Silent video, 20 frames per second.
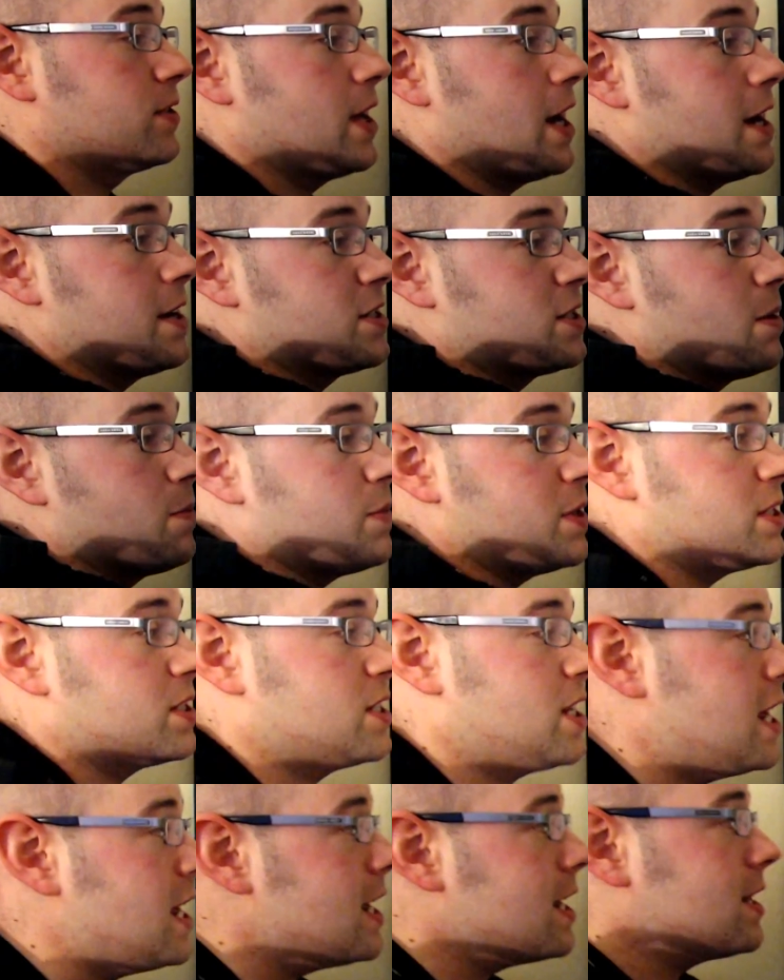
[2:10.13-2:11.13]
that is then we
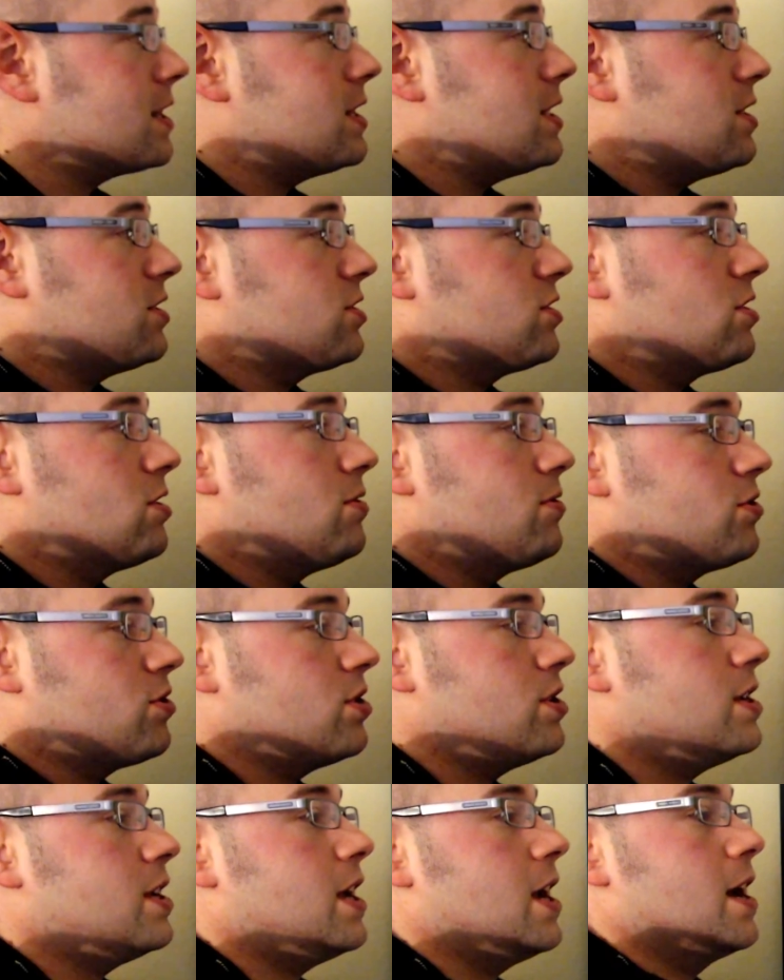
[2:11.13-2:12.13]
take this
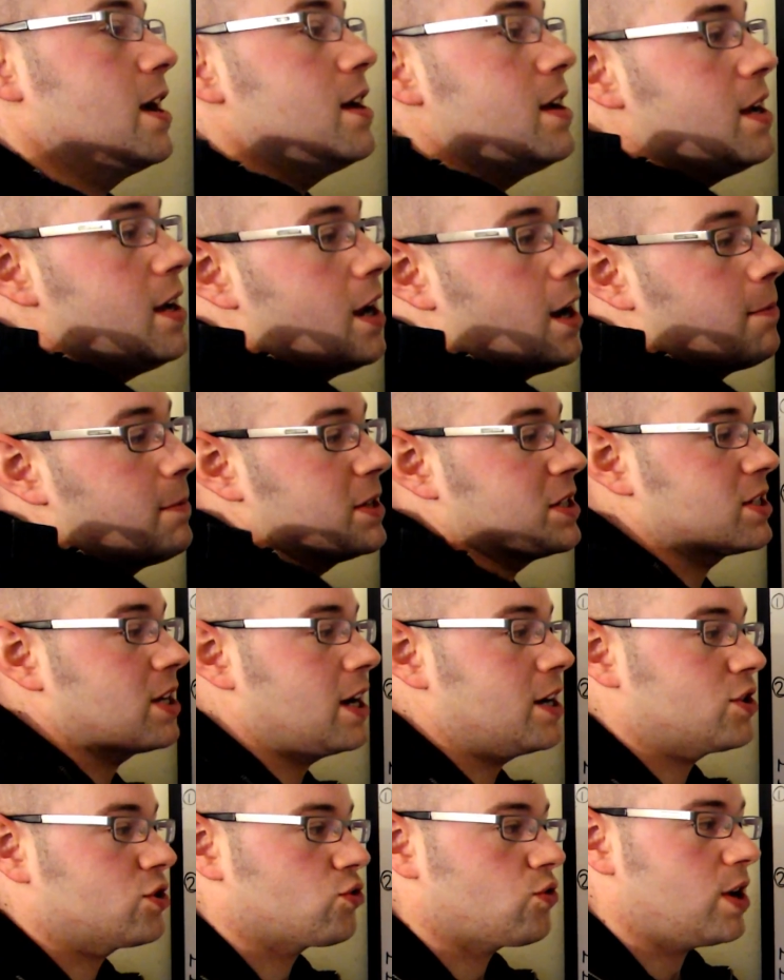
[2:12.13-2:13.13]
solution here and we
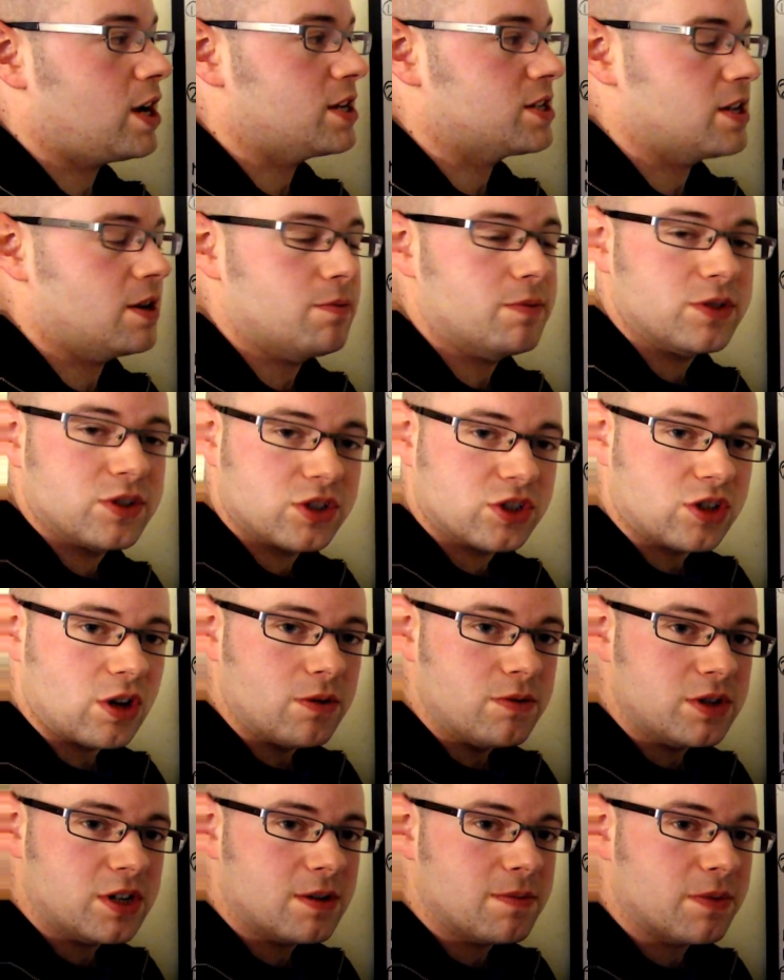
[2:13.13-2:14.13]
titrate it with
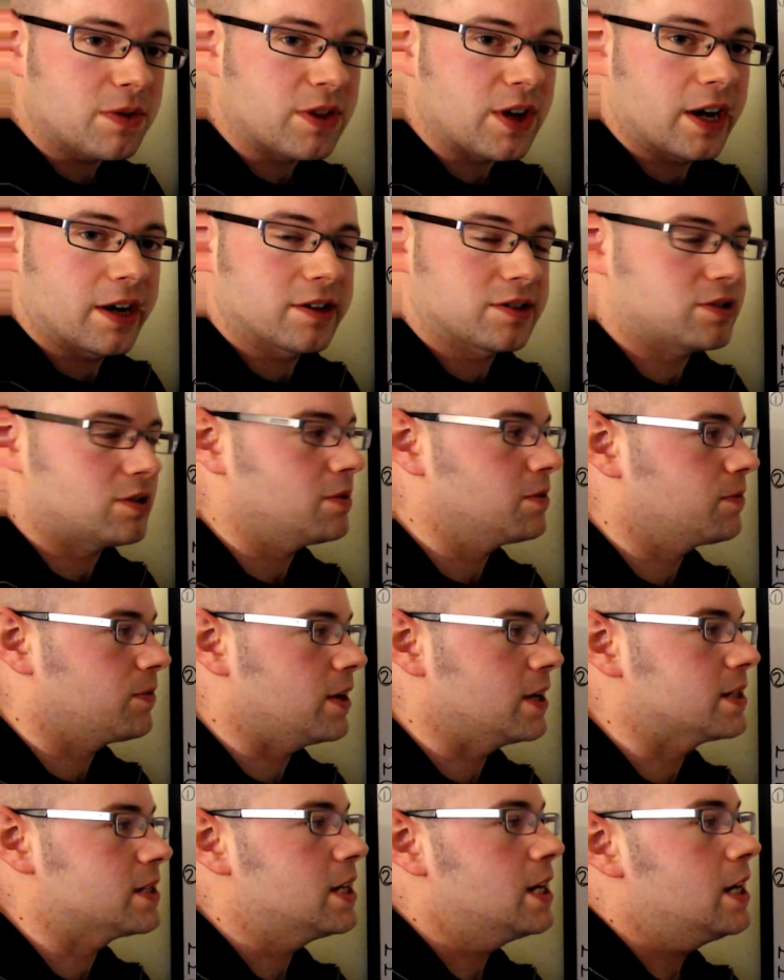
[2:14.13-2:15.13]
sodium
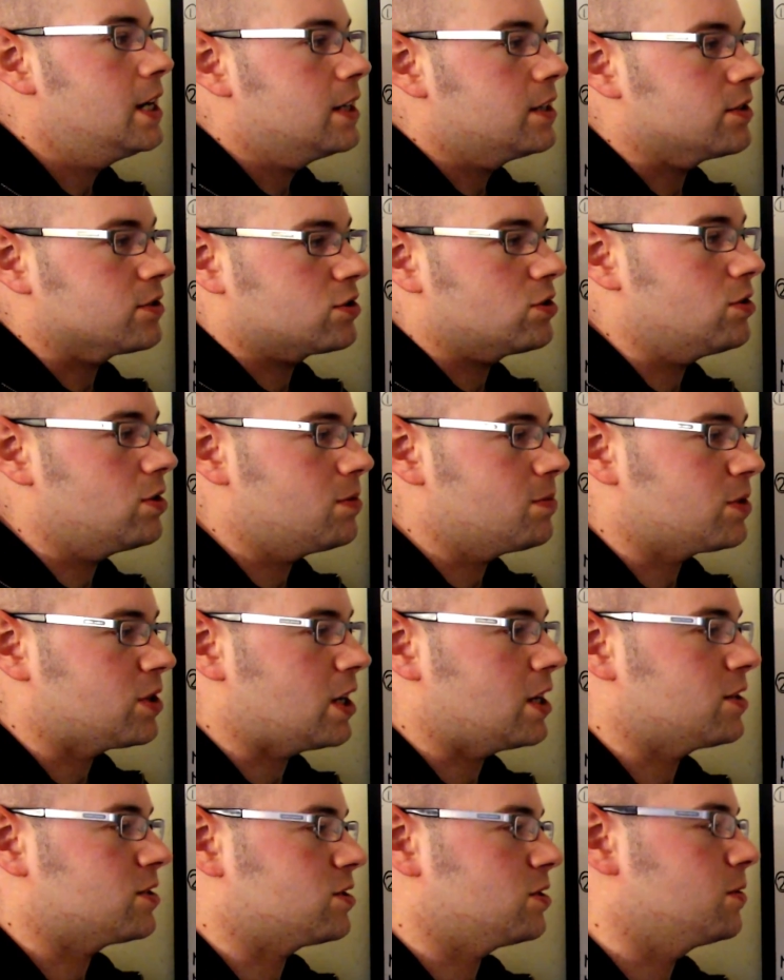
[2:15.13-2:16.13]
thiosulfate. Now sodium
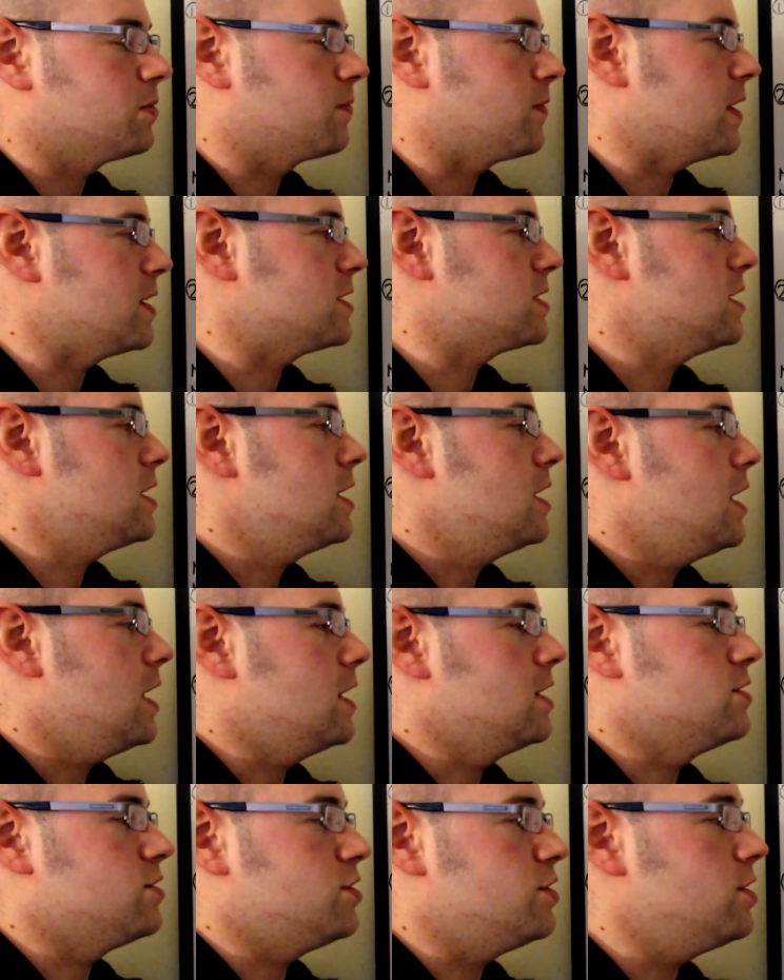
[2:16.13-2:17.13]
thiosulfate
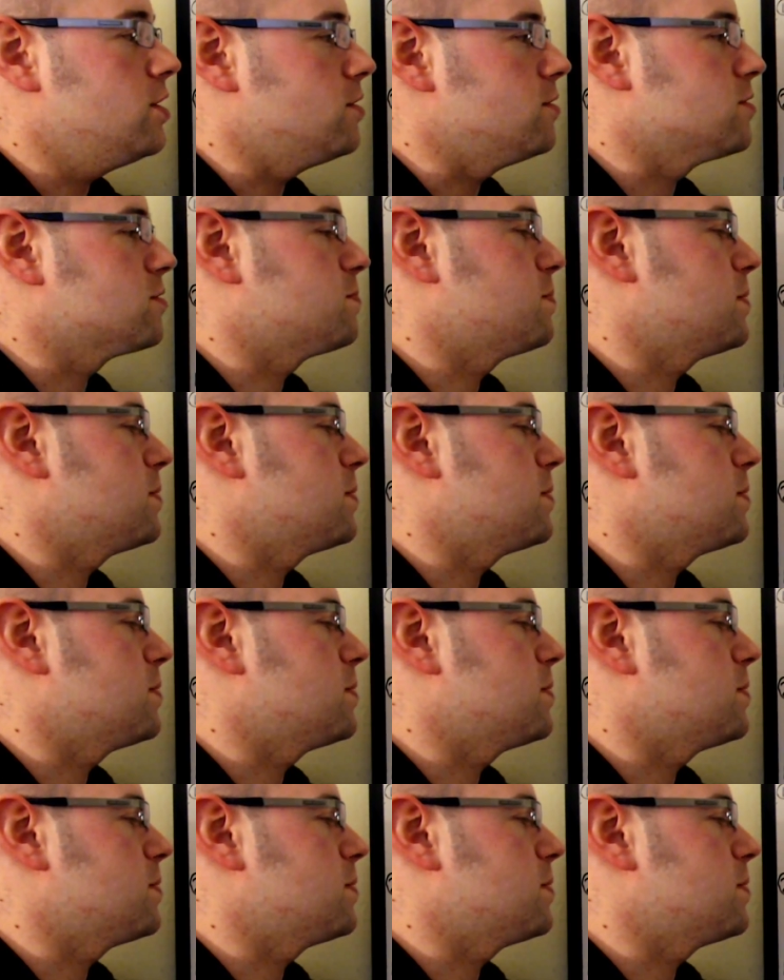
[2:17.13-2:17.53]
is used